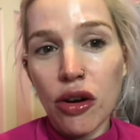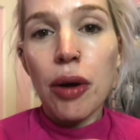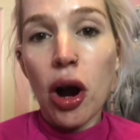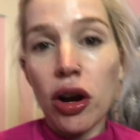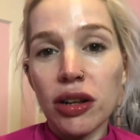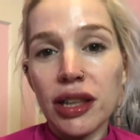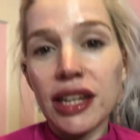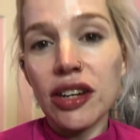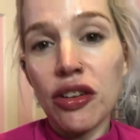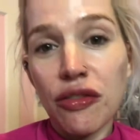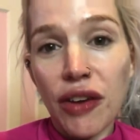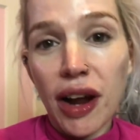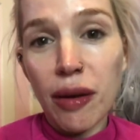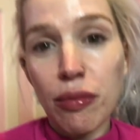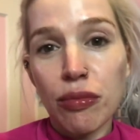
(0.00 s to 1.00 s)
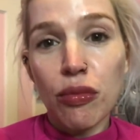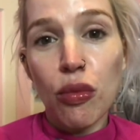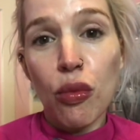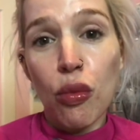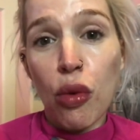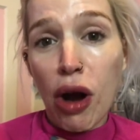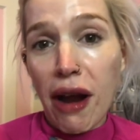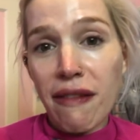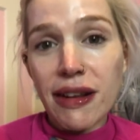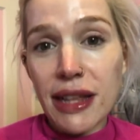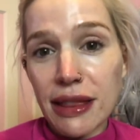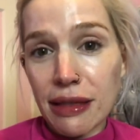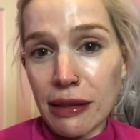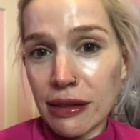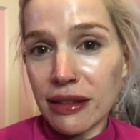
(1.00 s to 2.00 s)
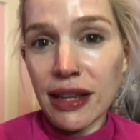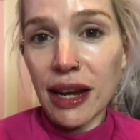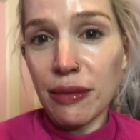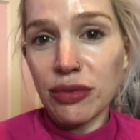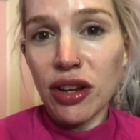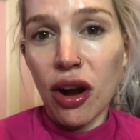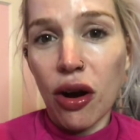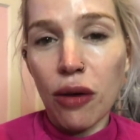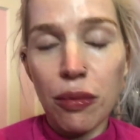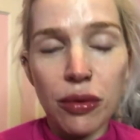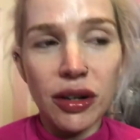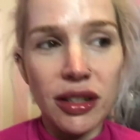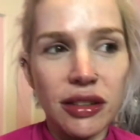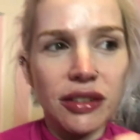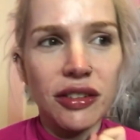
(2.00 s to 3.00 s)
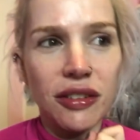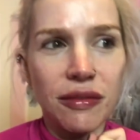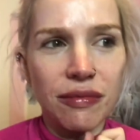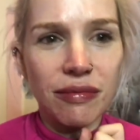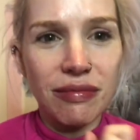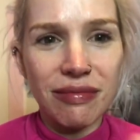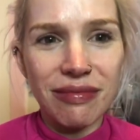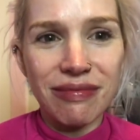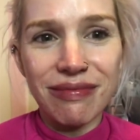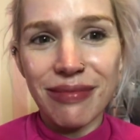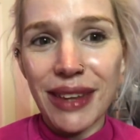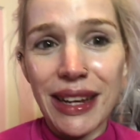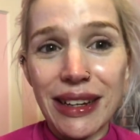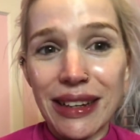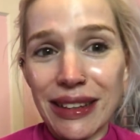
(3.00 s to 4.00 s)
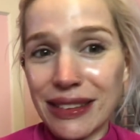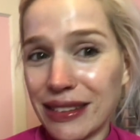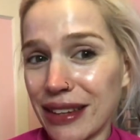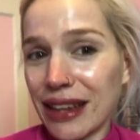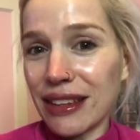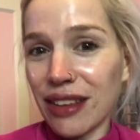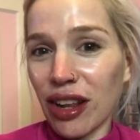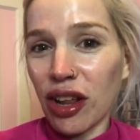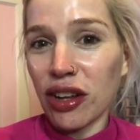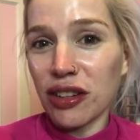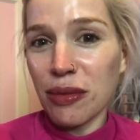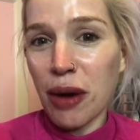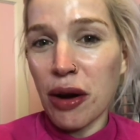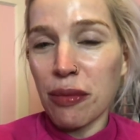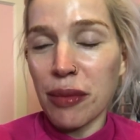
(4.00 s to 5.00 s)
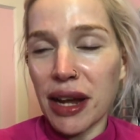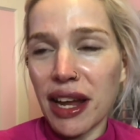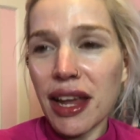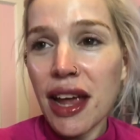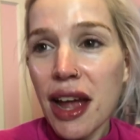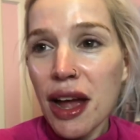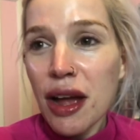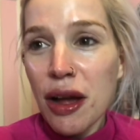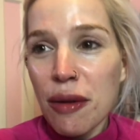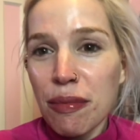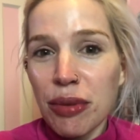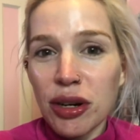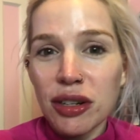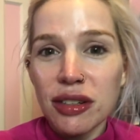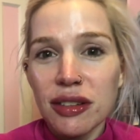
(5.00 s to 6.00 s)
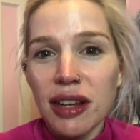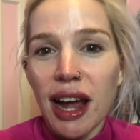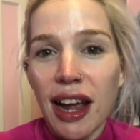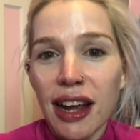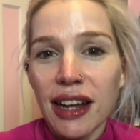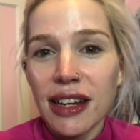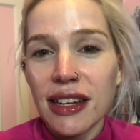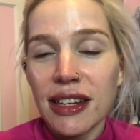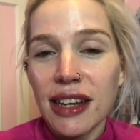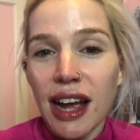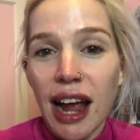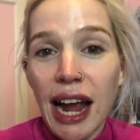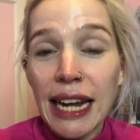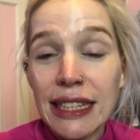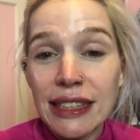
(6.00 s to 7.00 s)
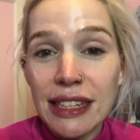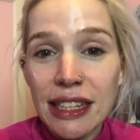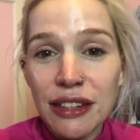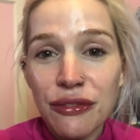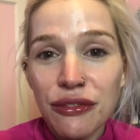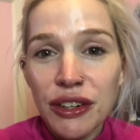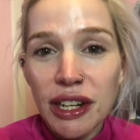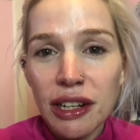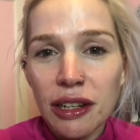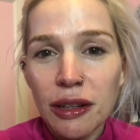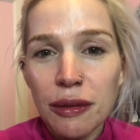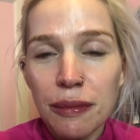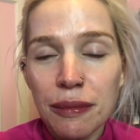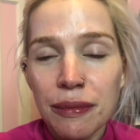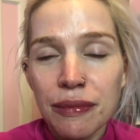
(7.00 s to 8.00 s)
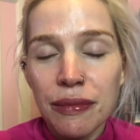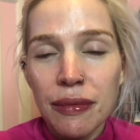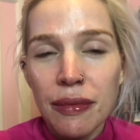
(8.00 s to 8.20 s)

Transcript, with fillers: But oddly enough, I'm wearing the same top, which it says a lot about me but I, I did film